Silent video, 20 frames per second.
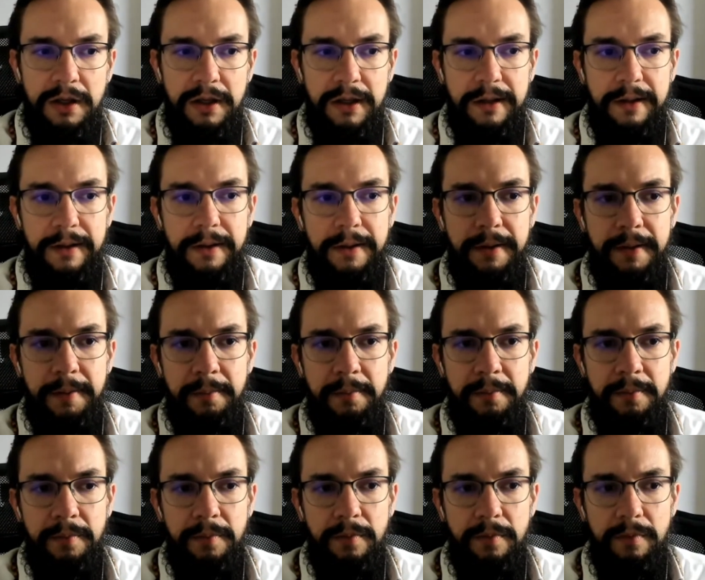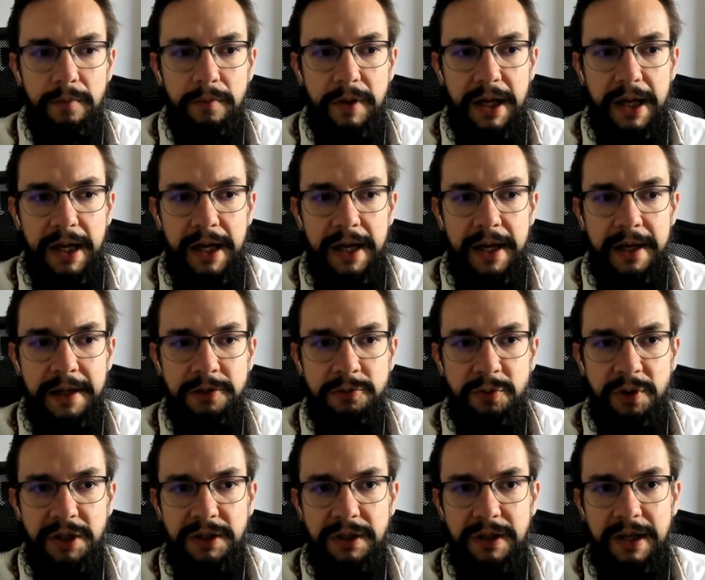And
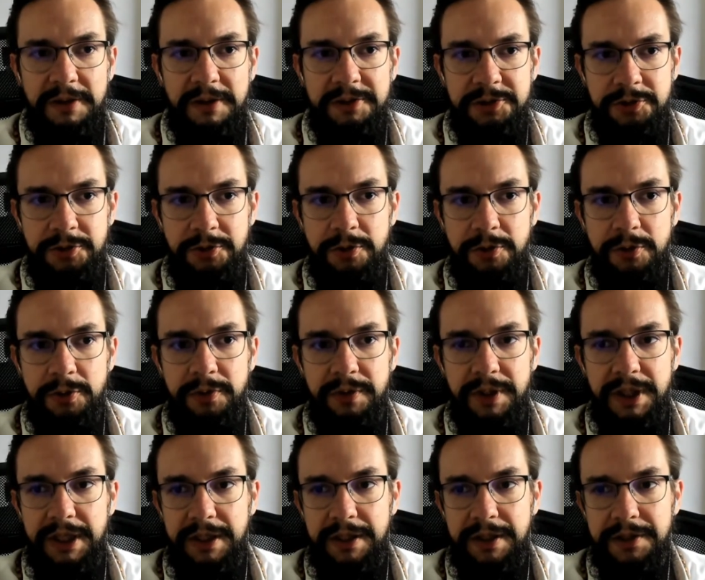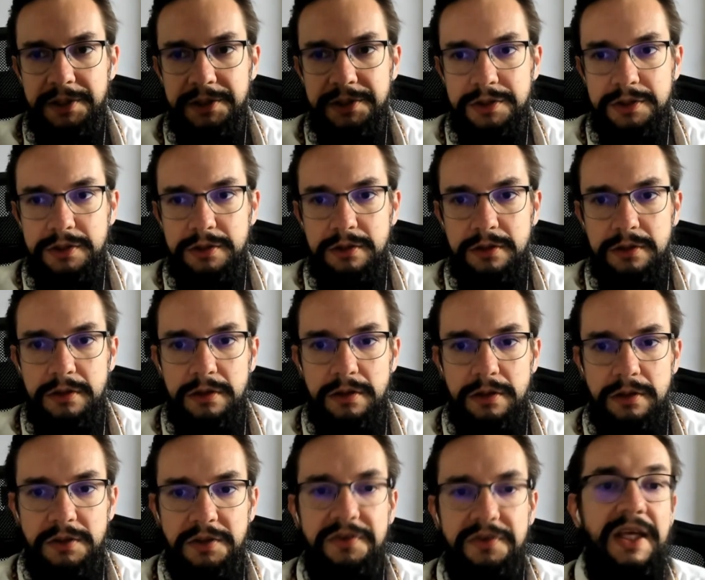what it allows you to do is
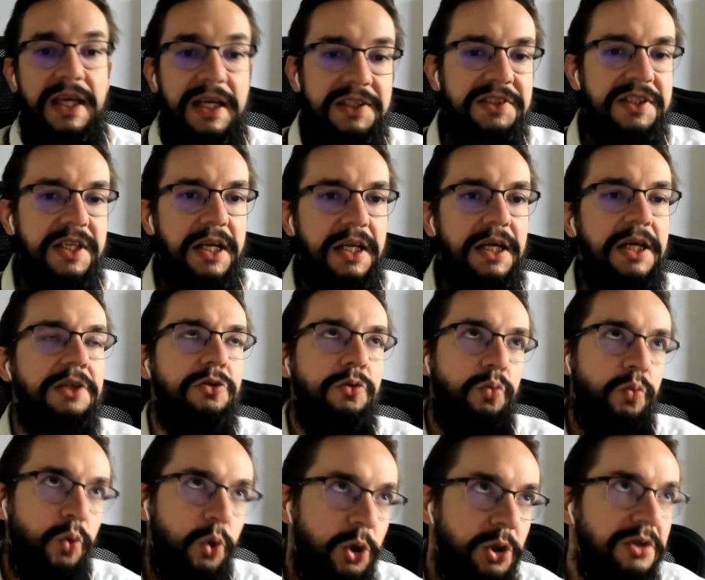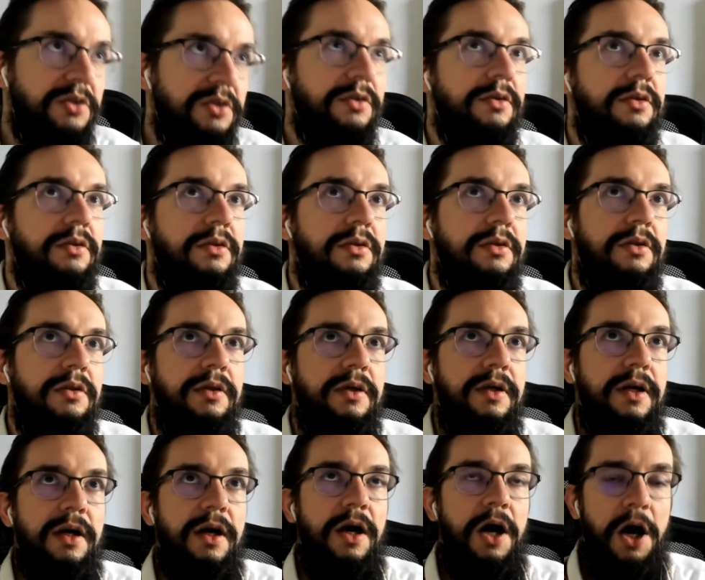the things that it would
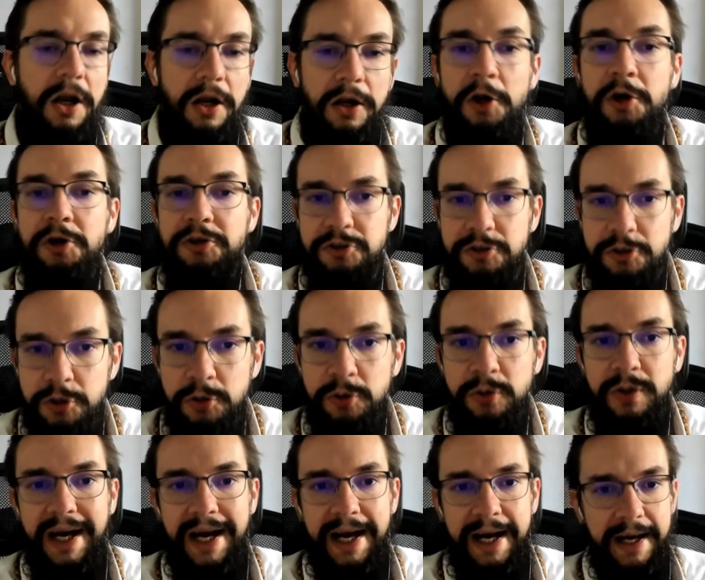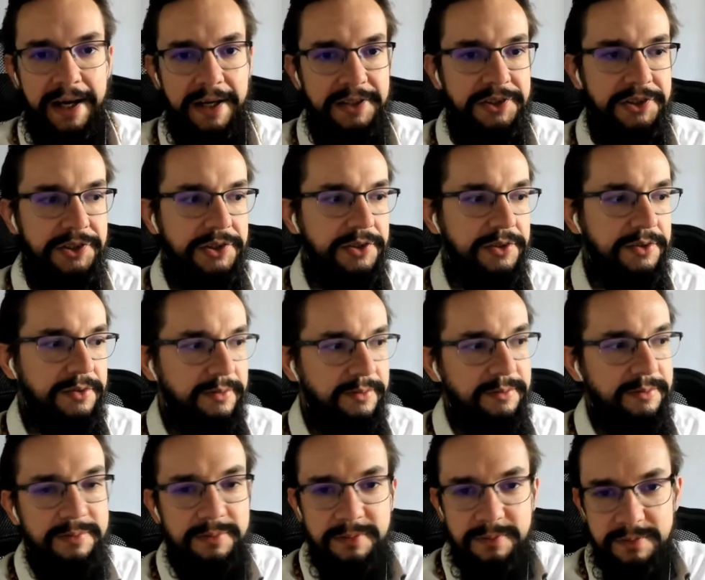alert you as
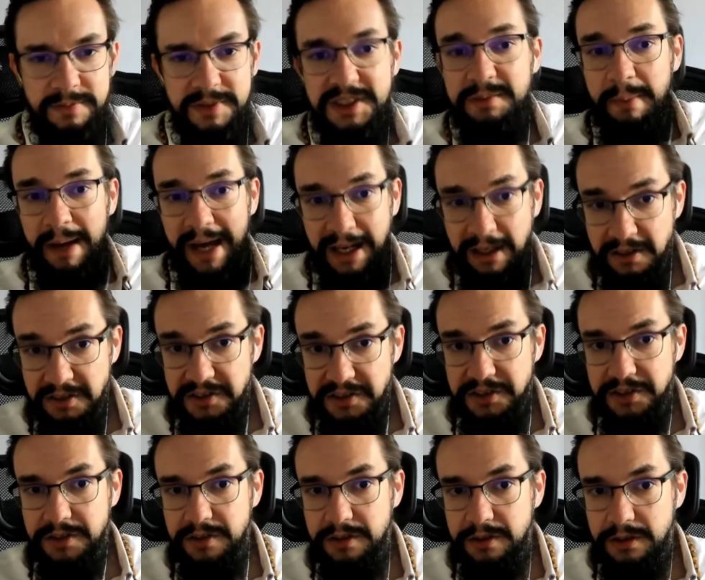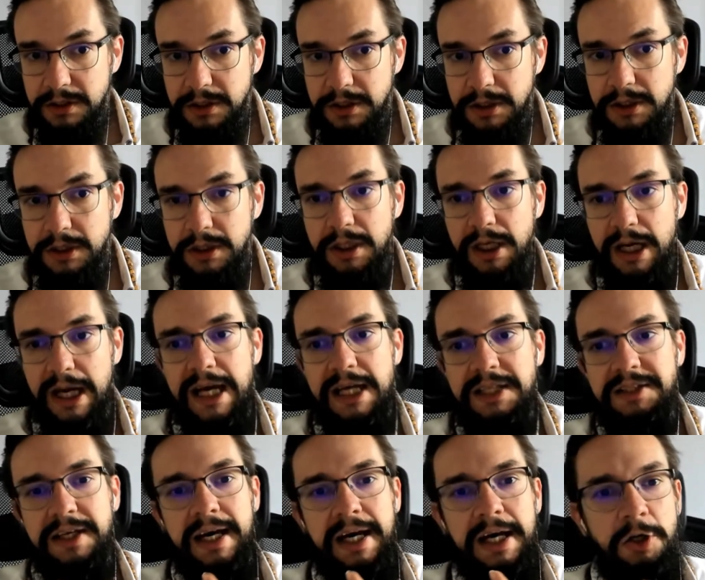smells,
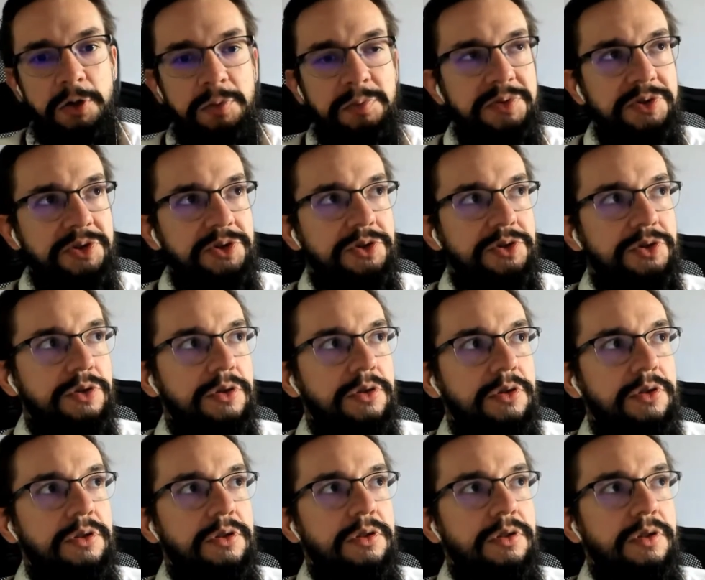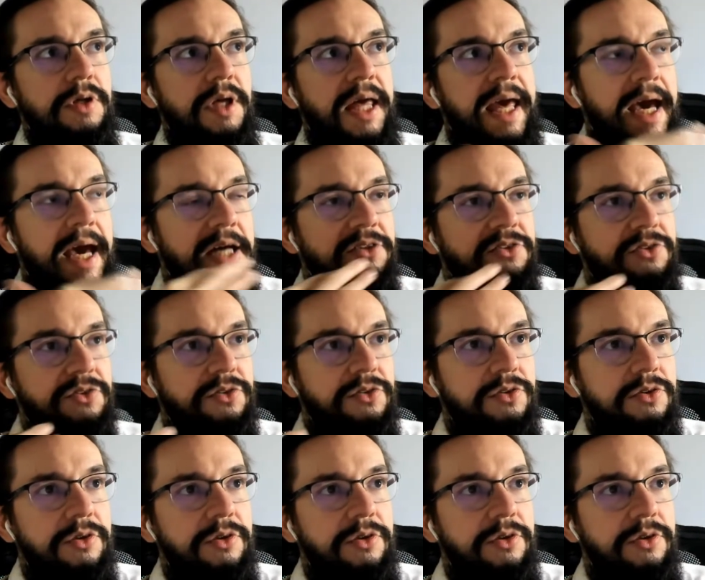it helps get